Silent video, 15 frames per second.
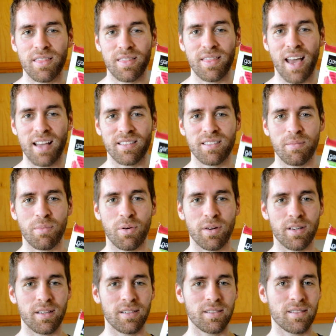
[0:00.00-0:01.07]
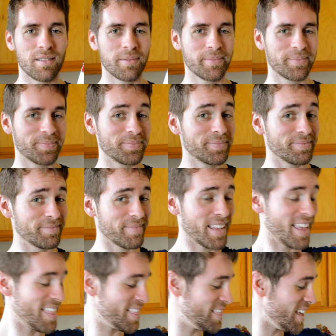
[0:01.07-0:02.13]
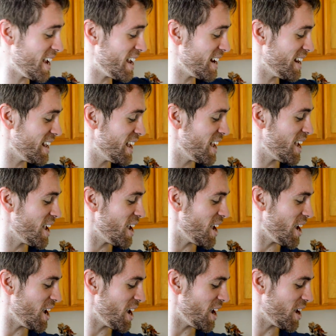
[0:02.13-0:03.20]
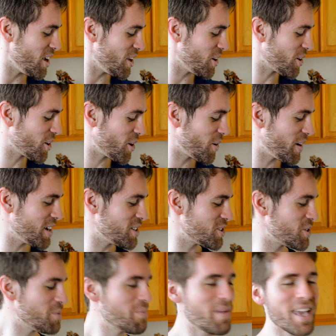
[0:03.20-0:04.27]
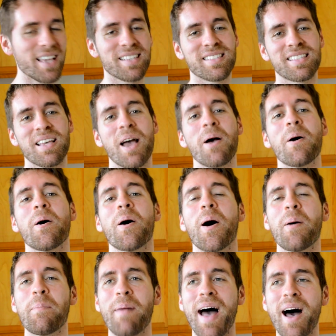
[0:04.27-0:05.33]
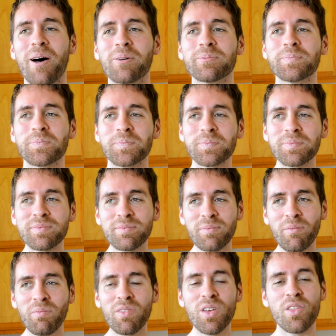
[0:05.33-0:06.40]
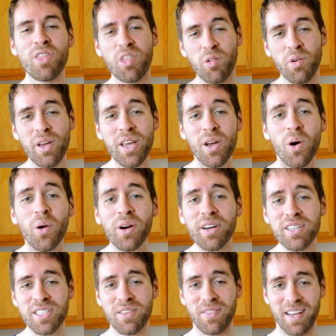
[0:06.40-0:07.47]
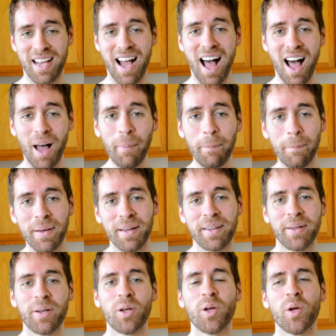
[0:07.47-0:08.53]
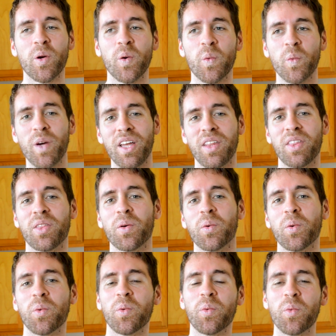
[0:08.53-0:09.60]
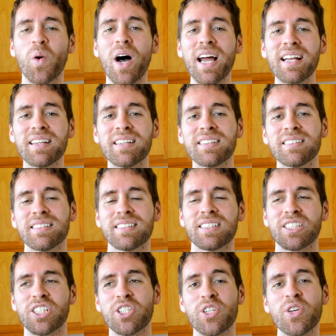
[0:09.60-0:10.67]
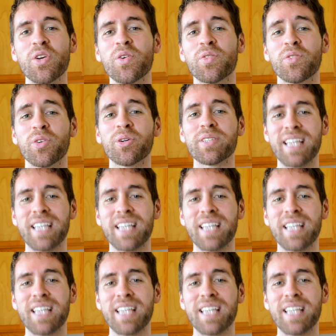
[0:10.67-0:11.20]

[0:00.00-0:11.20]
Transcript: That's important. Then you're going to mix about 3/4 of a cup with 1 to 2 full